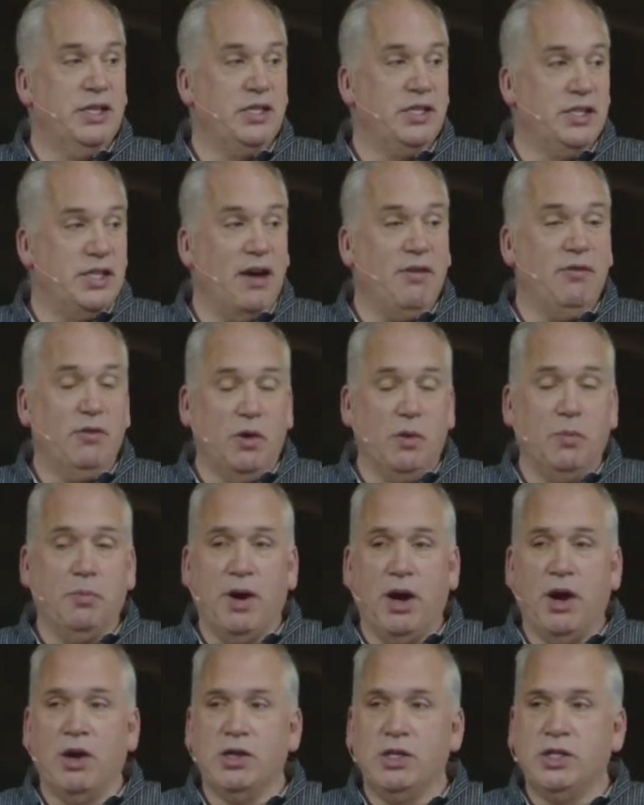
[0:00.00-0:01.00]
in several
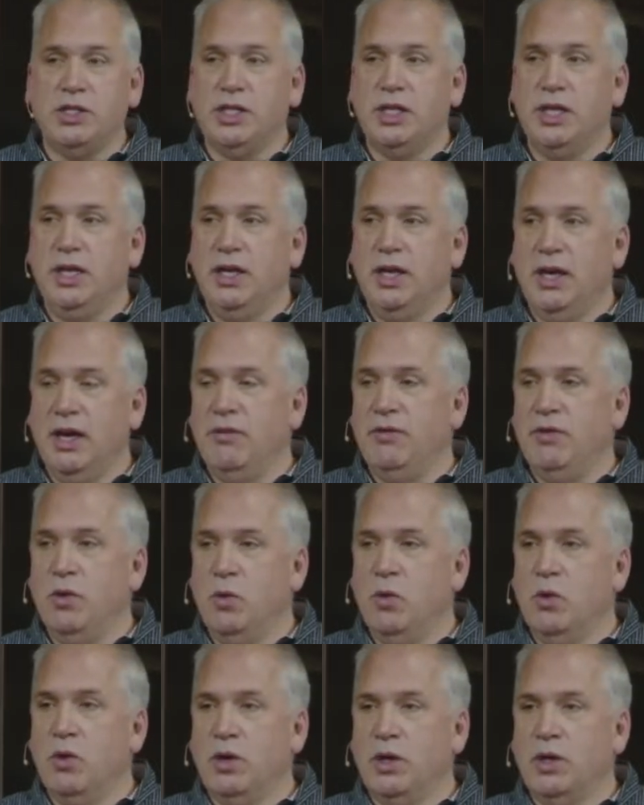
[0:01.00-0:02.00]
parts of
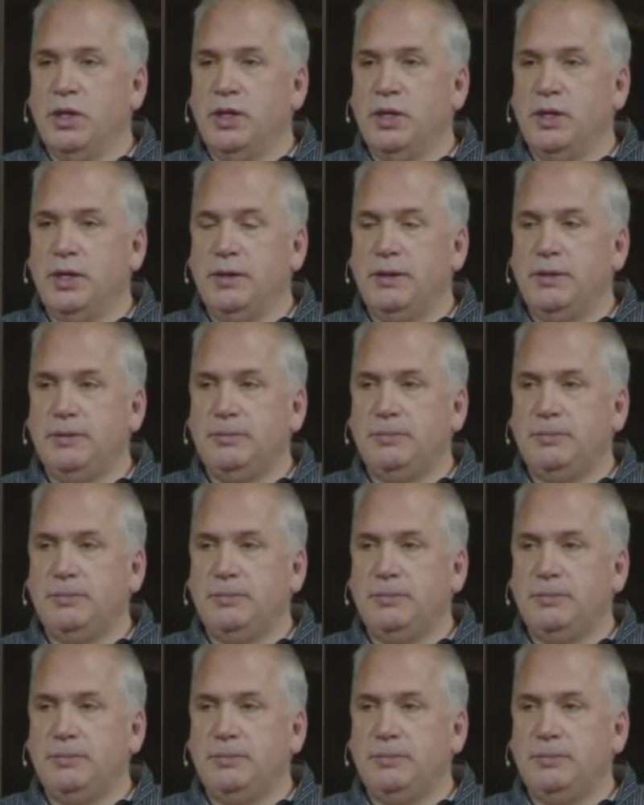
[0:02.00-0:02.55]
the world.